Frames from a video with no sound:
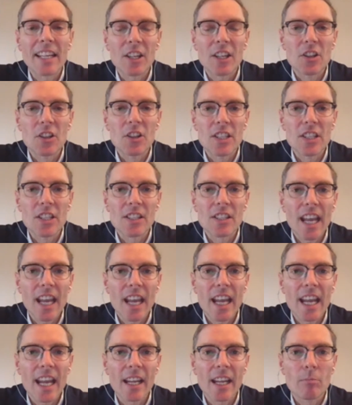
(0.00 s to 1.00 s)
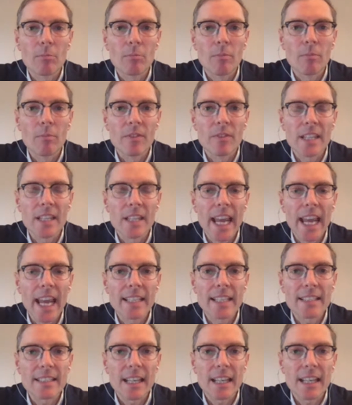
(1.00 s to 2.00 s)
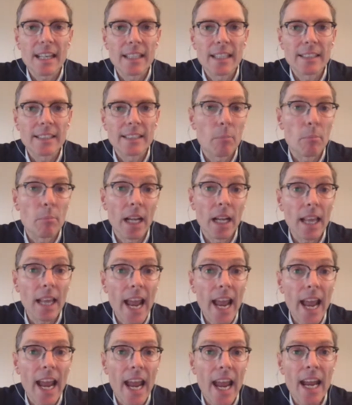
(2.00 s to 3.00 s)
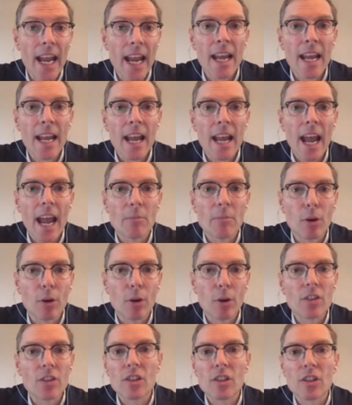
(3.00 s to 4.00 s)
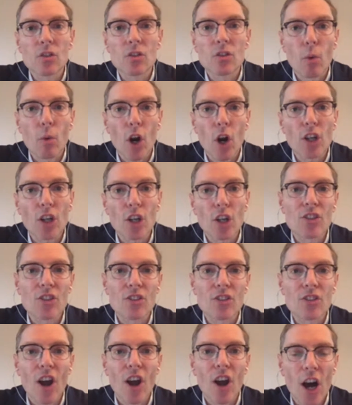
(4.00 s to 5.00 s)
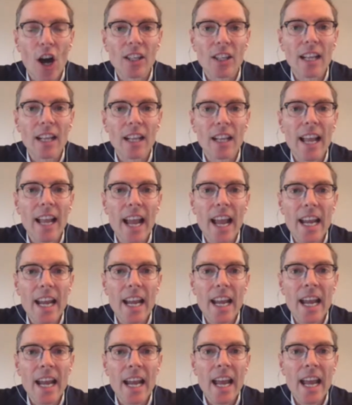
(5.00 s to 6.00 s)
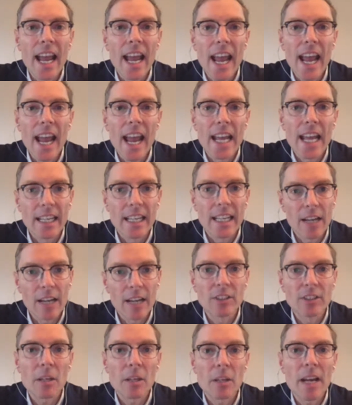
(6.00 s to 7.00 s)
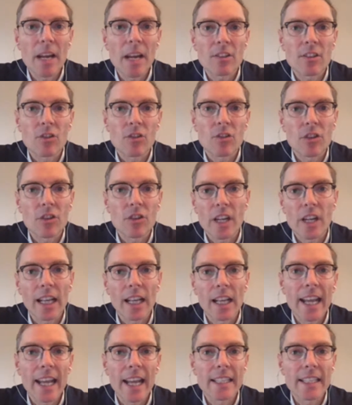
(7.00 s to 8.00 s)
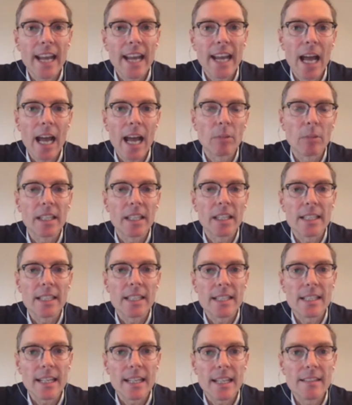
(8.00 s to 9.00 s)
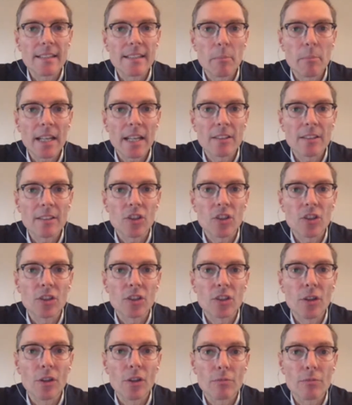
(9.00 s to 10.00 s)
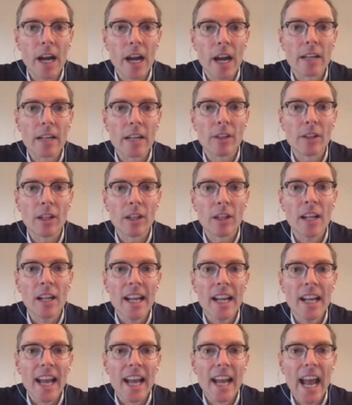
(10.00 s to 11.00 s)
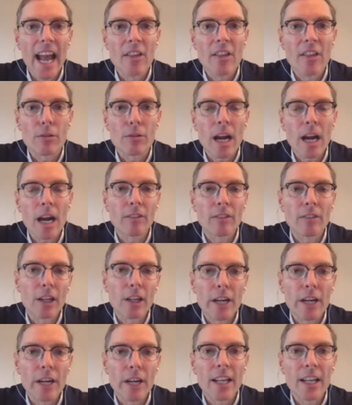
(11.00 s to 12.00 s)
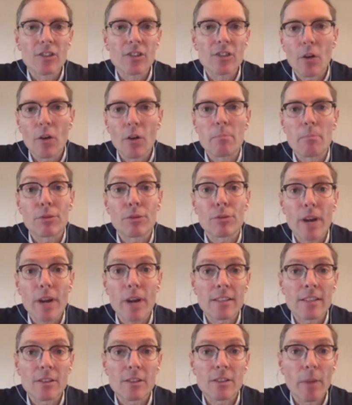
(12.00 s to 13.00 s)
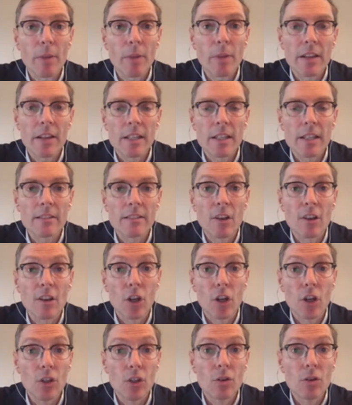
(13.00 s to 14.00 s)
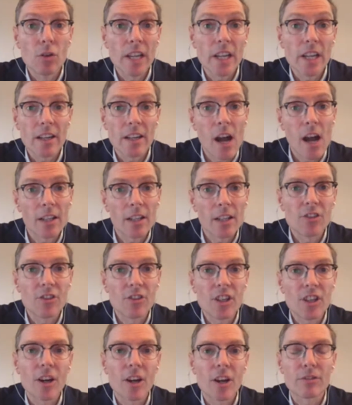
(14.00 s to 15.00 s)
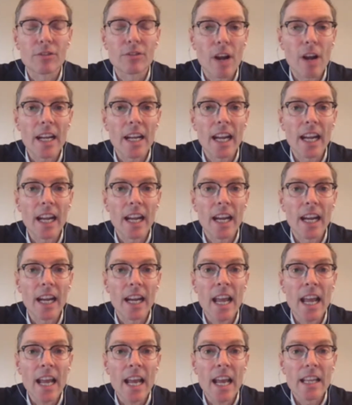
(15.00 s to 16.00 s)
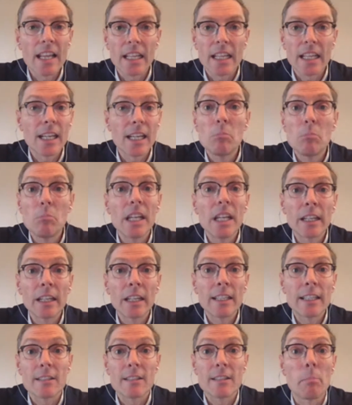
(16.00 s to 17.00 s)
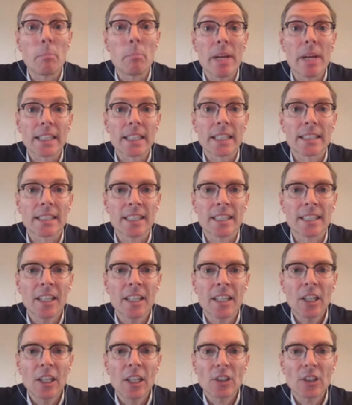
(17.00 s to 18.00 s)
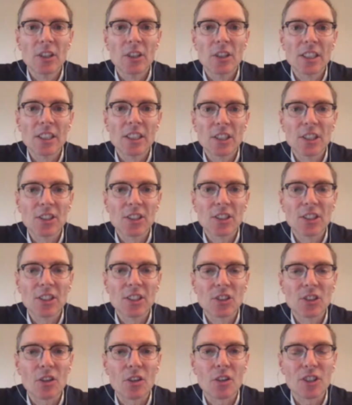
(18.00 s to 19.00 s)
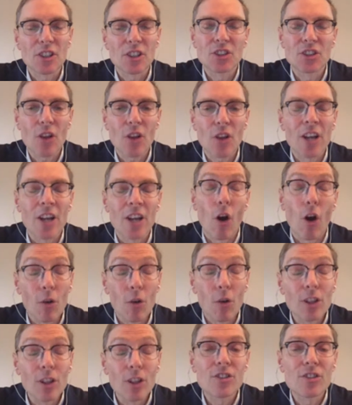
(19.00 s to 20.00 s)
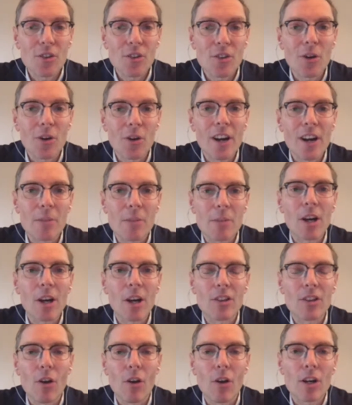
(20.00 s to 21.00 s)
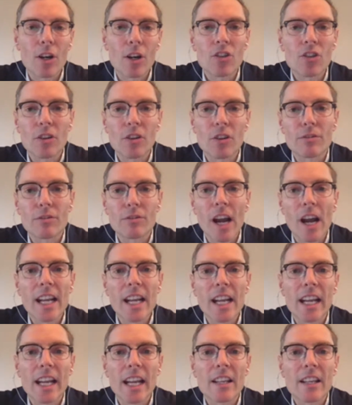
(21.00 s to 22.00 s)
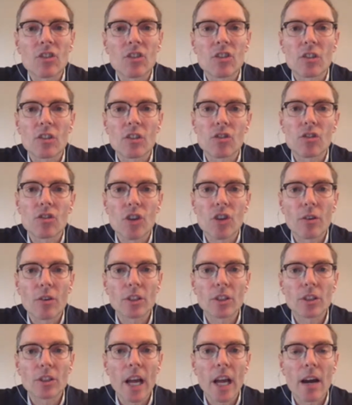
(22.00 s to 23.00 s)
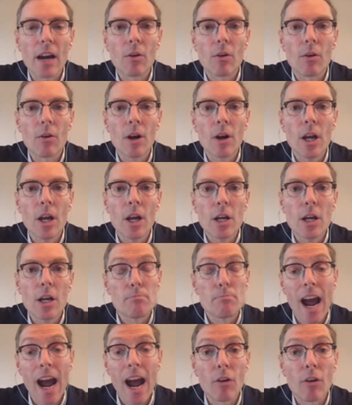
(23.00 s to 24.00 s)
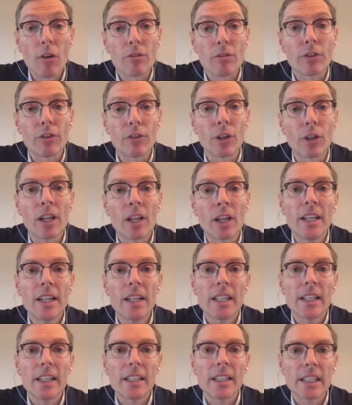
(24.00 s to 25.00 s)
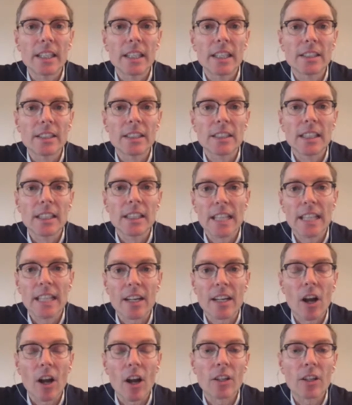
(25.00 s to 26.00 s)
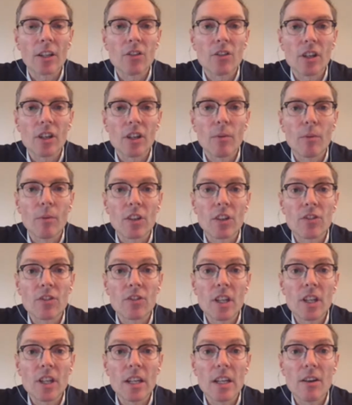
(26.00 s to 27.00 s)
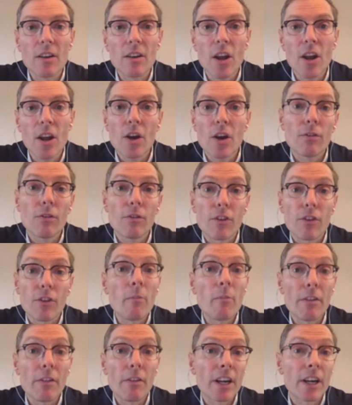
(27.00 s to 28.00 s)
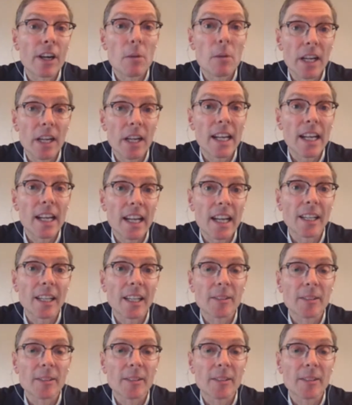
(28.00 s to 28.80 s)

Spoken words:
this king takes some clay and puts his words on clay and gives the messenger the clay tablet and sends the messenger to the rival. And the rival king is so impressed by this new technology of writing that he immediately submits. So this is sort of an old story about the origin of writing, and it just shows how powerful this technology was seen from the very beginning.